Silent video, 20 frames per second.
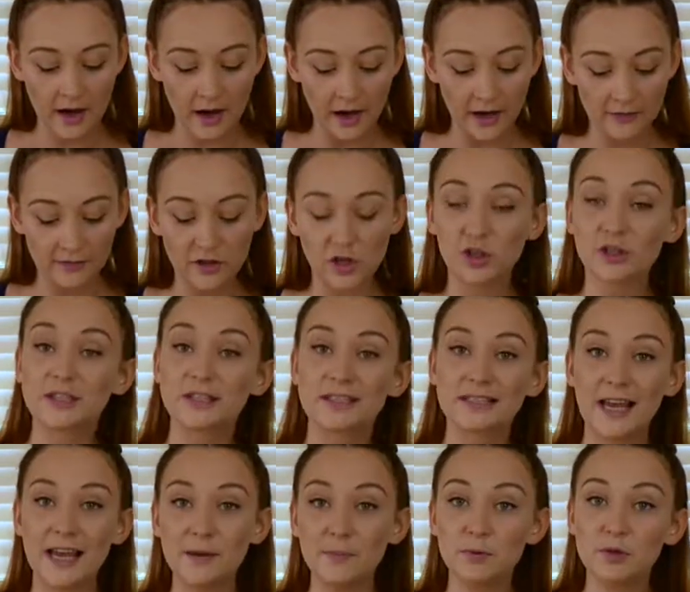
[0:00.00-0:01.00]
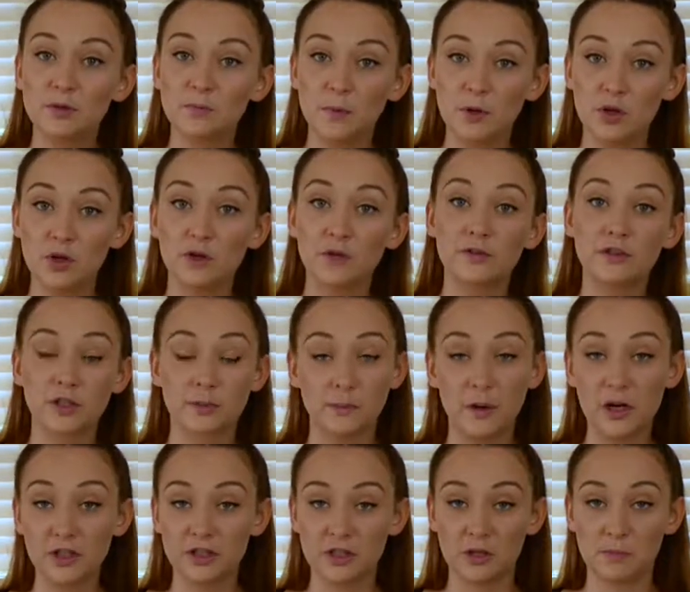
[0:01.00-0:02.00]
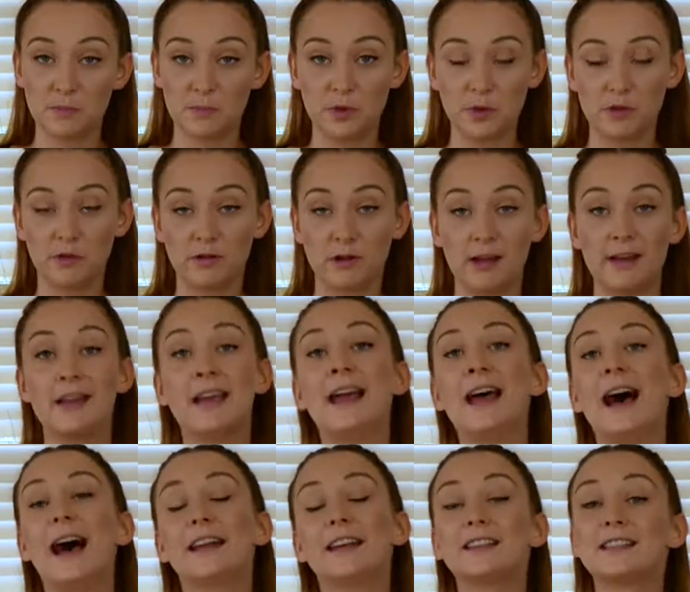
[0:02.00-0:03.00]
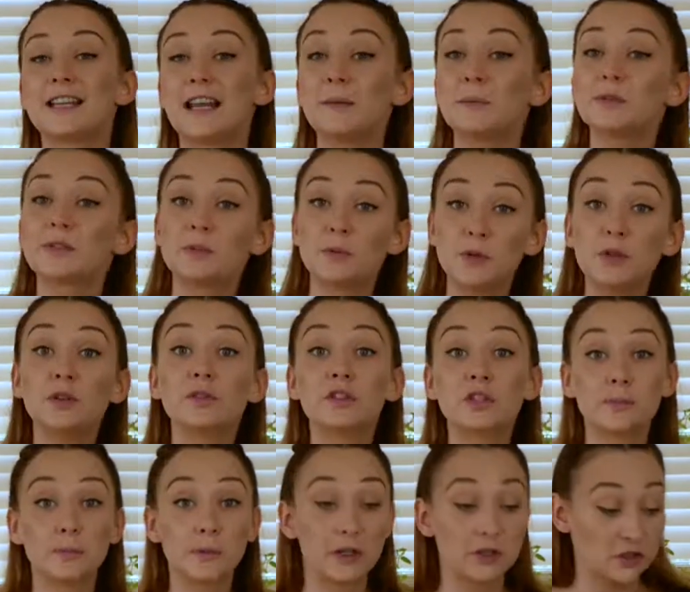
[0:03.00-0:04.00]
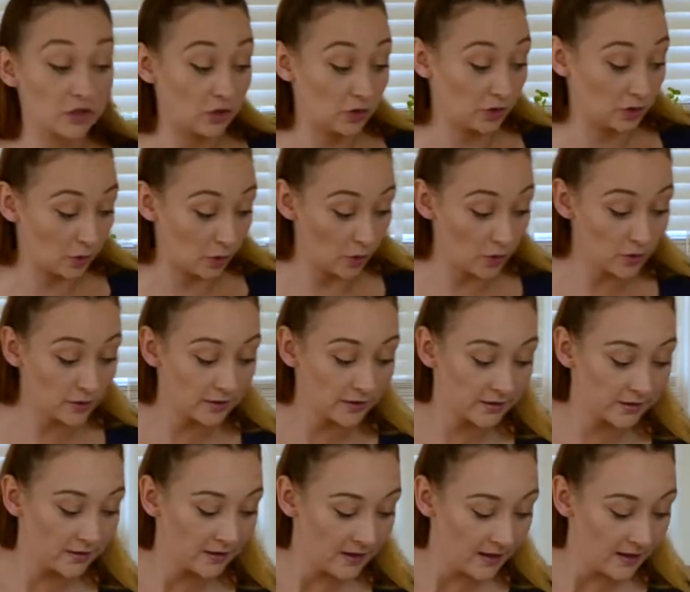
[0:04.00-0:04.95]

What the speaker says: I've got a tablespoon of tomato puree and a tablespoon of tomato sauce.